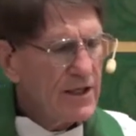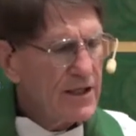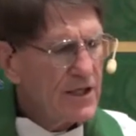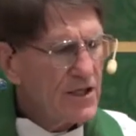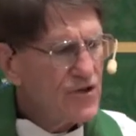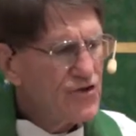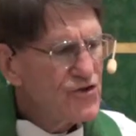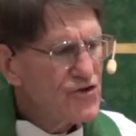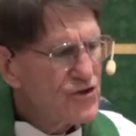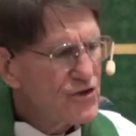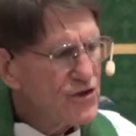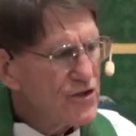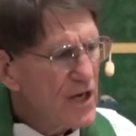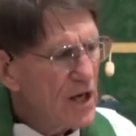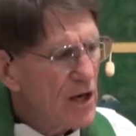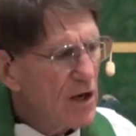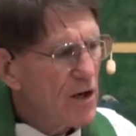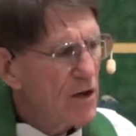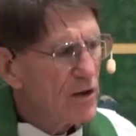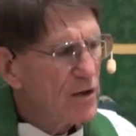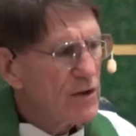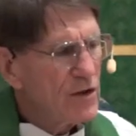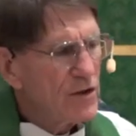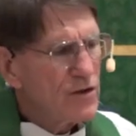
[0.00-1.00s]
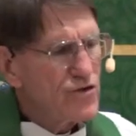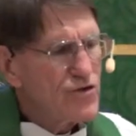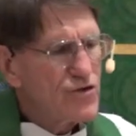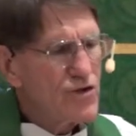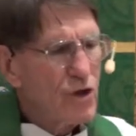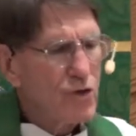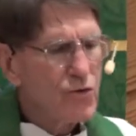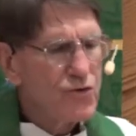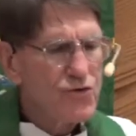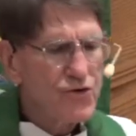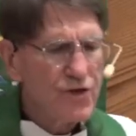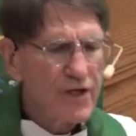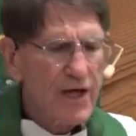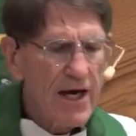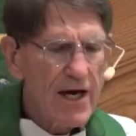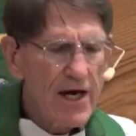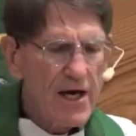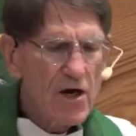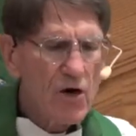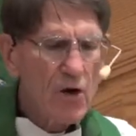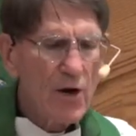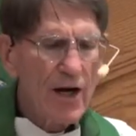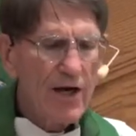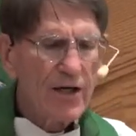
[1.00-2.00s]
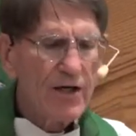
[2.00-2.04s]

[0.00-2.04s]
he still shows care